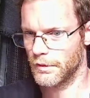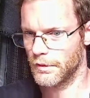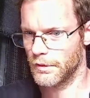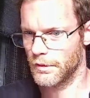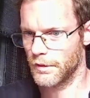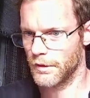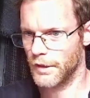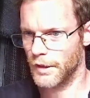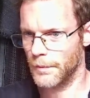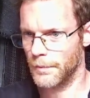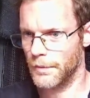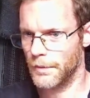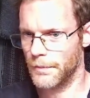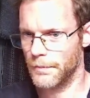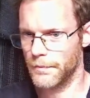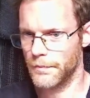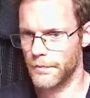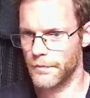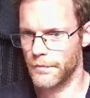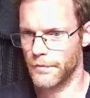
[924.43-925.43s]
yep,
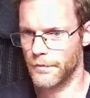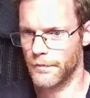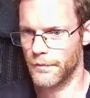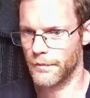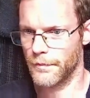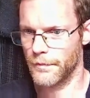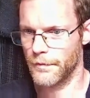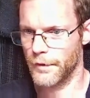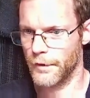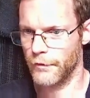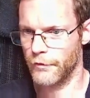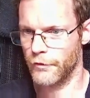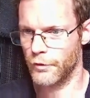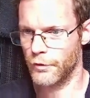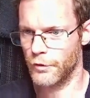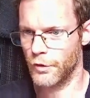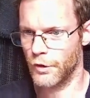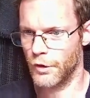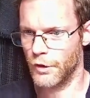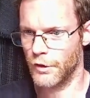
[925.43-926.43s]
if you
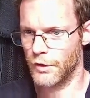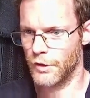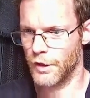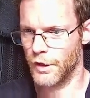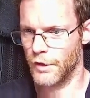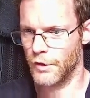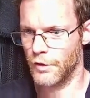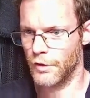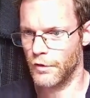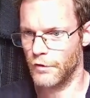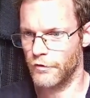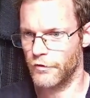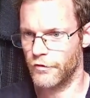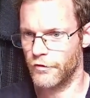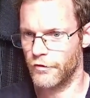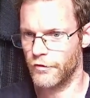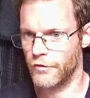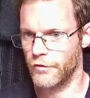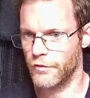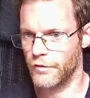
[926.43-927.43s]
turn that
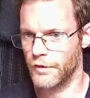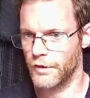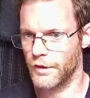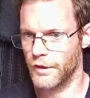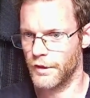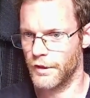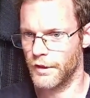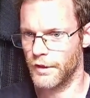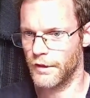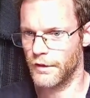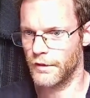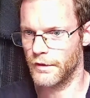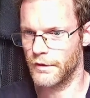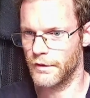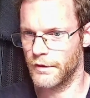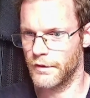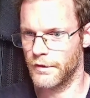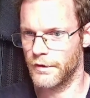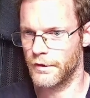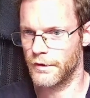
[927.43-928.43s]
off, it
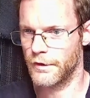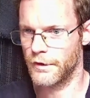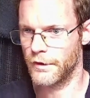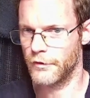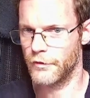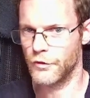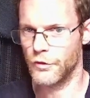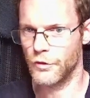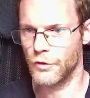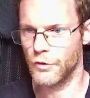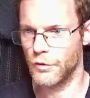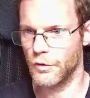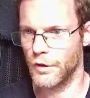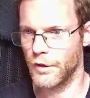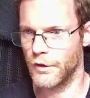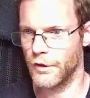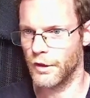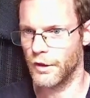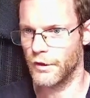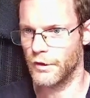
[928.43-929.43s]
gives you
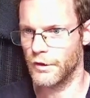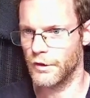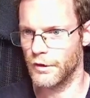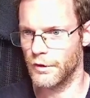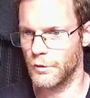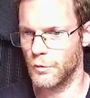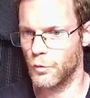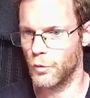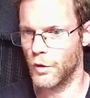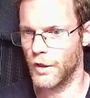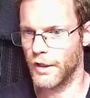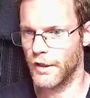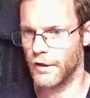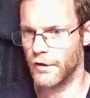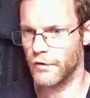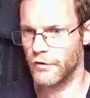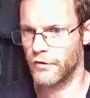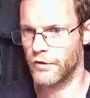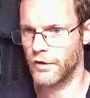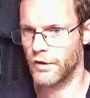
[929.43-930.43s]
another way
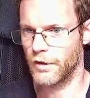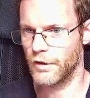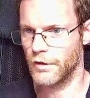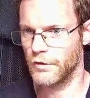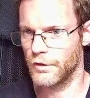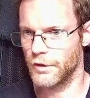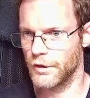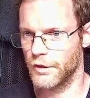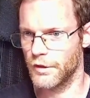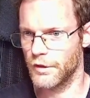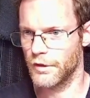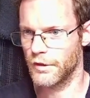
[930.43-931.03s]
of coloring.